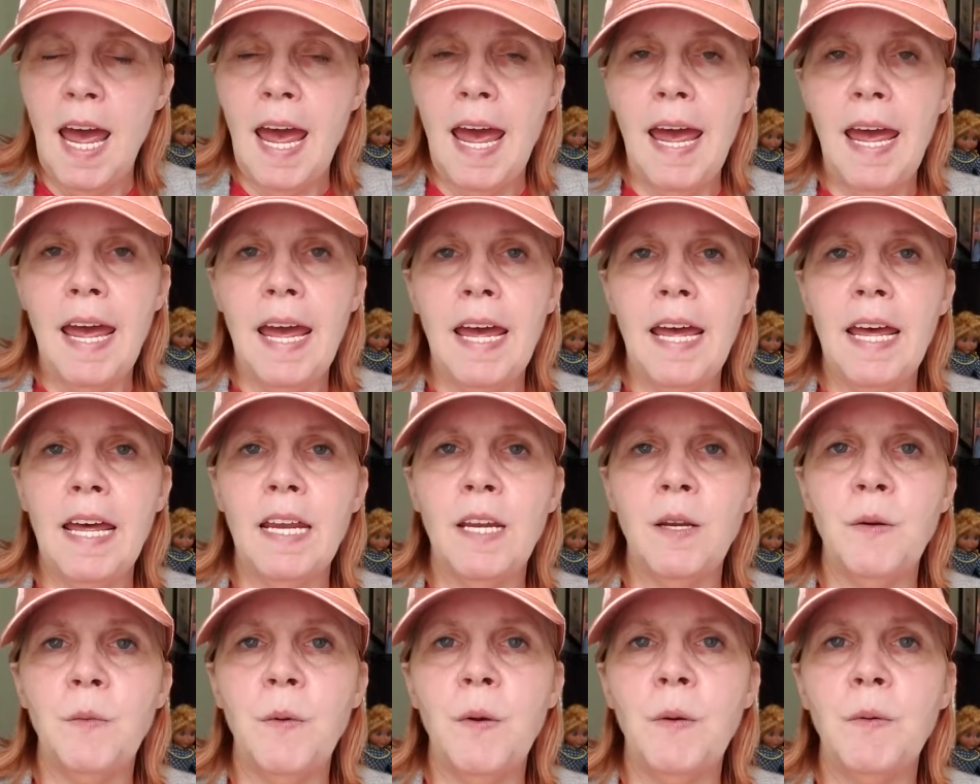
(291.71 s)

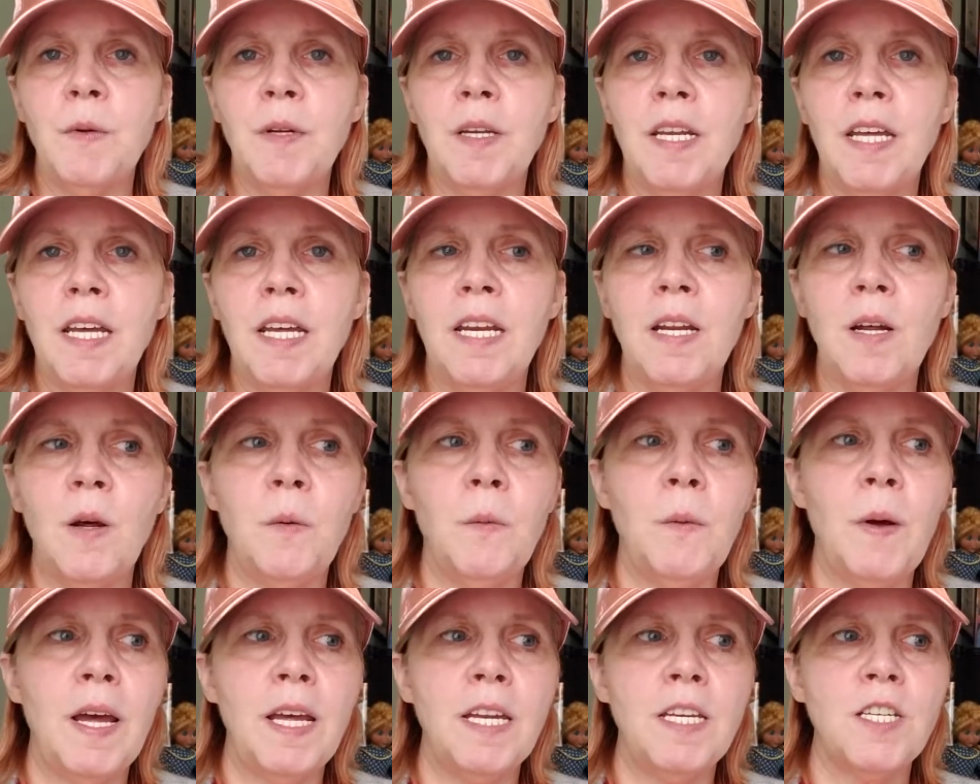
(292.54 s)
and we will need a
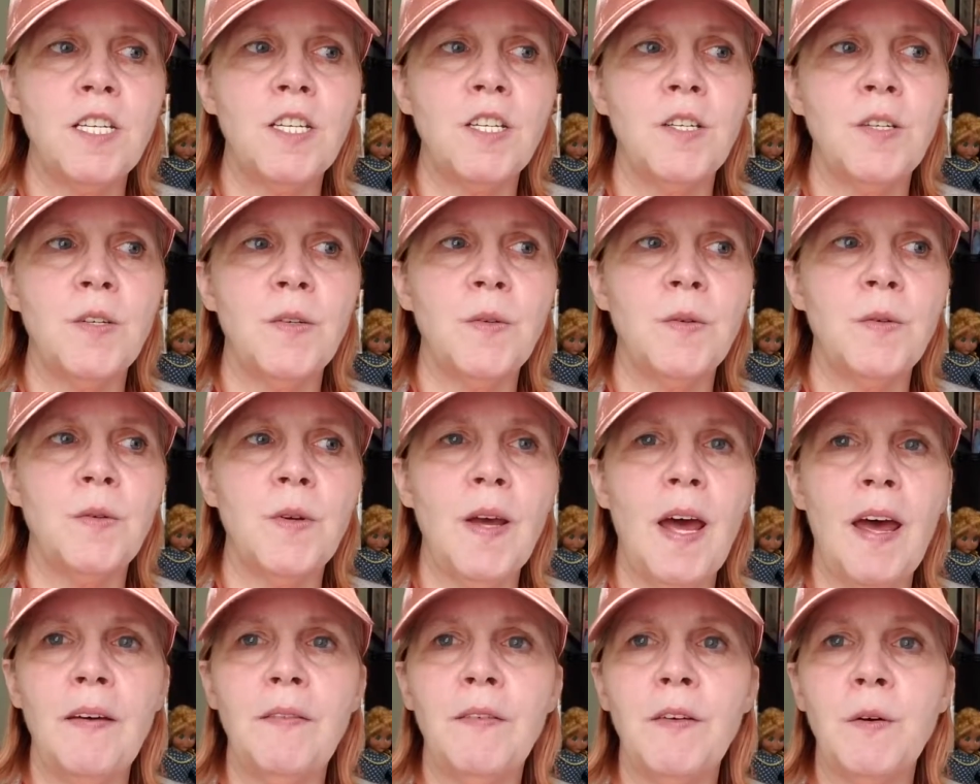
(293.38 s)
way to
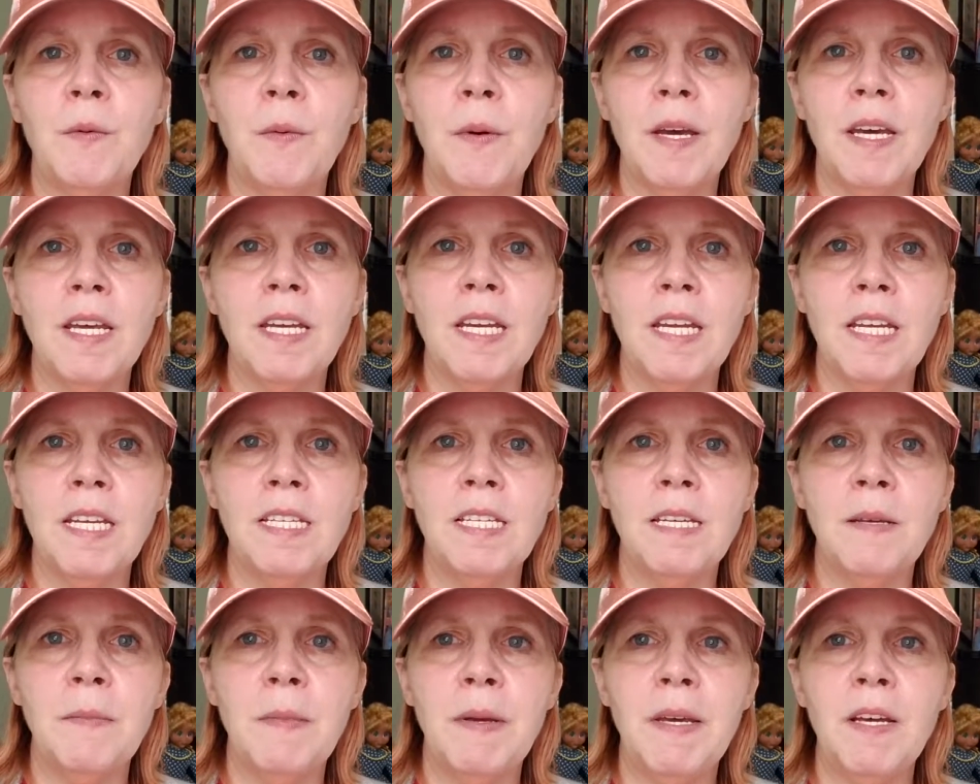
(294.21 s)
have a quick and
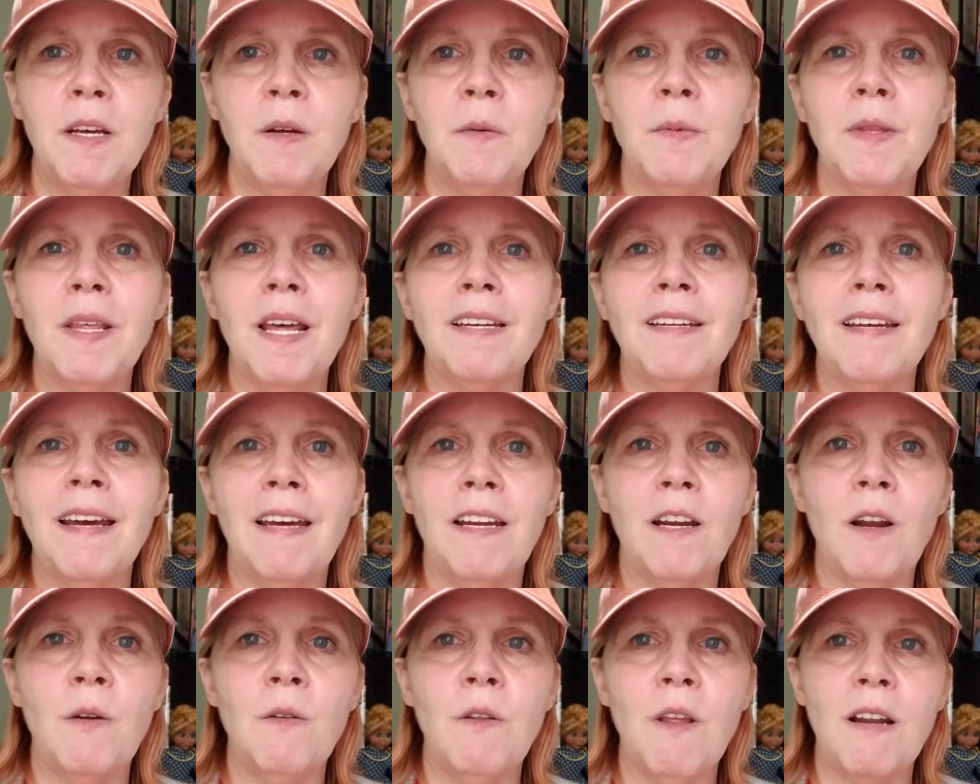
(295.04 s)
easy meal without
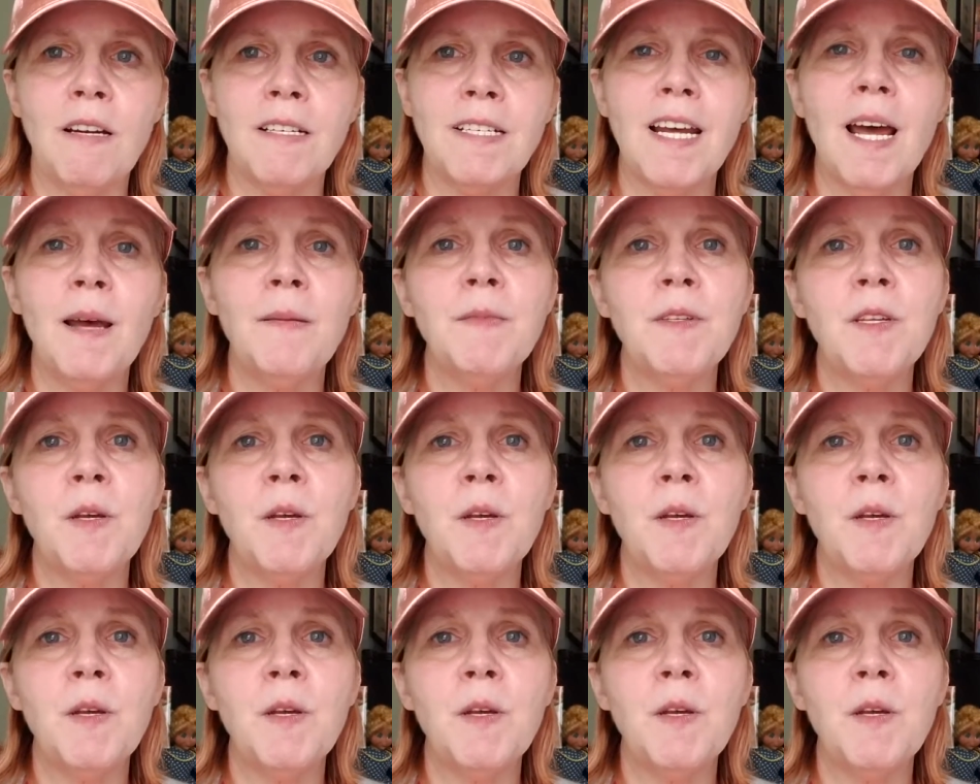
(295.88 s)
taking a whole lot of time,